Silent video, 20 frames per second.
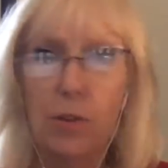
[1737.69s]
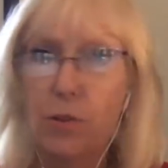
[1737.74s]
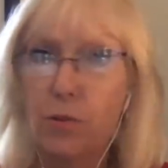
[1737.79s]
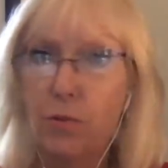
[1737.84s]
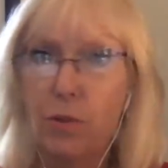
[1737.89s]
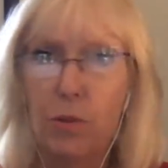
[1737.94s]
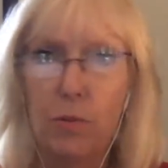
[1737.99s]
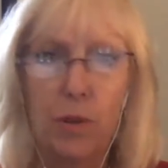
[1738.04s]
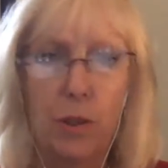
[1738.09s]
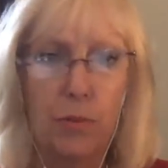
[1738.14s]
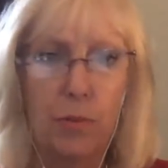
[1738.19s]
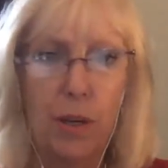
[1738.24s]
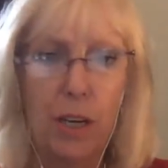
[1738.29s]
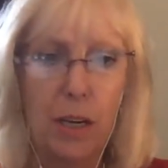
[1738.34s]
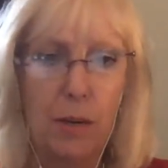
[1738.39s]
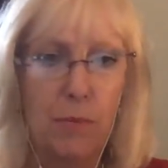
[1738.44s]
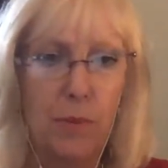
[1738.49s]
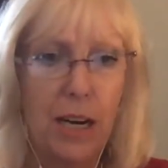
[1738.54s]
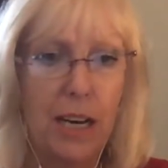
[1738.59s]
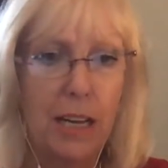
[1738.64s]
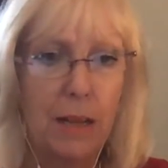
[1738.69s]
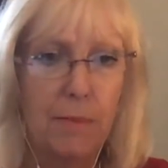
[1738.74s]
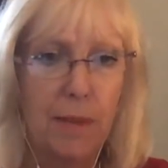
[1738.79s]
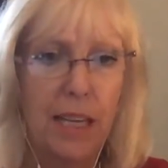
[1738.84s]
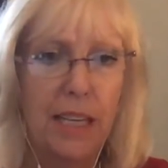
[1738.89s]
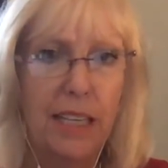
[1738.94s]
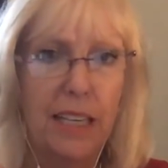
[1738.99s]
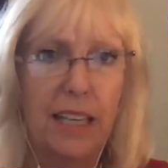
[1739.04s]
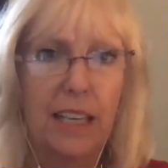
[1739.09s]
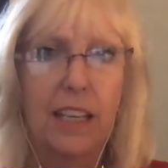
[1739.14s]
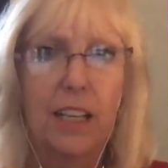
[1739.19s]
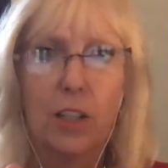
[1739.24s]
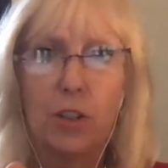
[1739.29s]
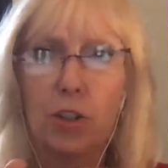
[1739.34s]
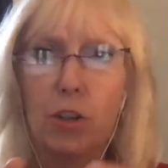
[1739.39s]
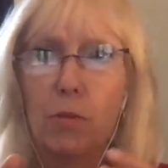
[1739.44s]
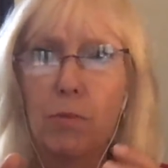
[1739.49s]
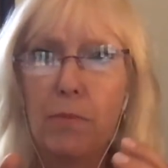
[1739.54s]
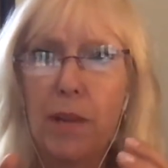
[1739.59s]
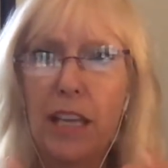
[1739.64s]
through with what I'm recommending.
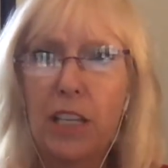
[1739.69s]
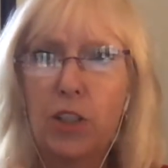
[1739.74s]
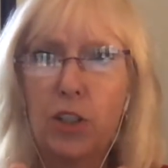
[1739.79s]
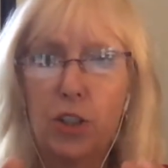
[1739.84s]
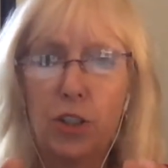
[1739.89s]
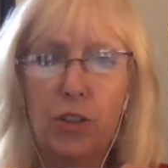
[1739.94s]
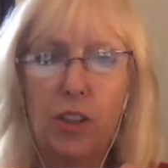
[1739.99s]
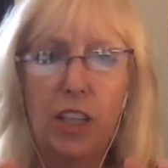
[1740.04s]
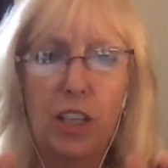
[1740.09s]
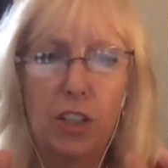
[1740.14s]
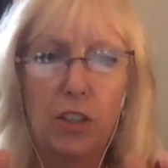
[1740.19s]
So make sure that you're